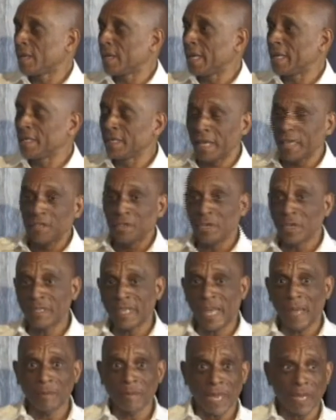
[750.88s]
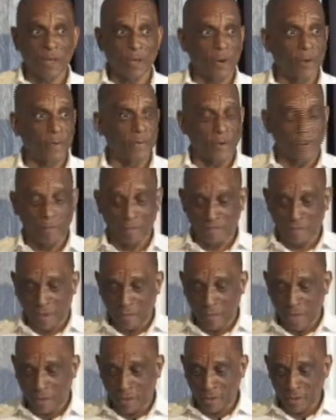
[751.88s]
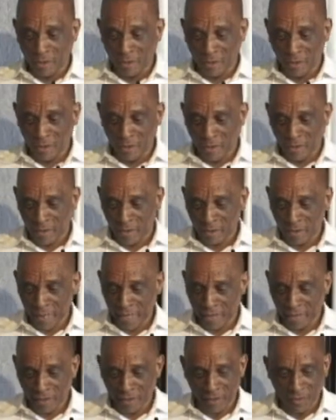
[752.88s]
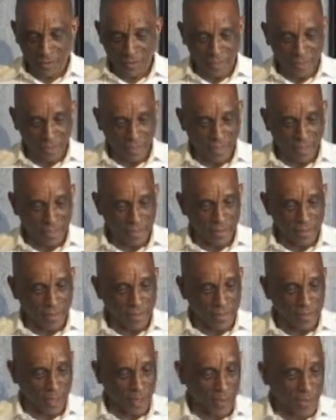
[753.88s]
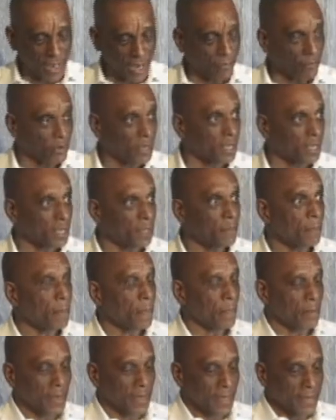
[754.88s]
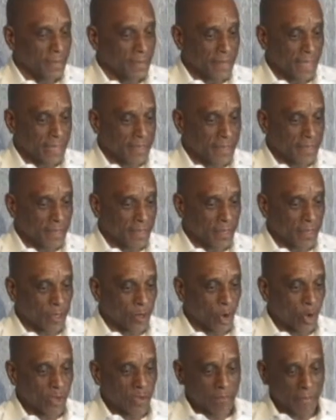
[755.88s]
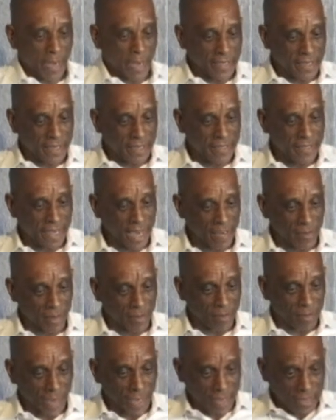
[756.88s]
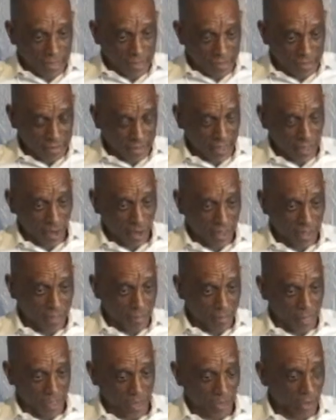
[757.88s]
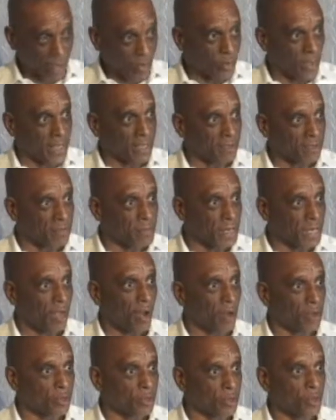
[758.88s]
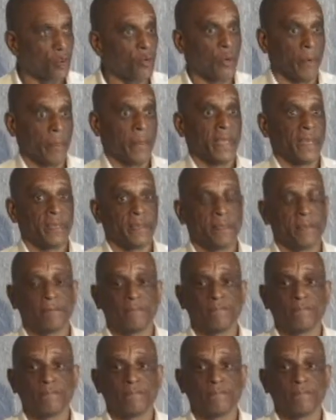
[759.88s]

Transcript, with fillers: In ancient times, I learned from, from our, uh, our elders in, in, in South Africa that the gold mine and the diamond mines and all the mineral wealth belonged to women.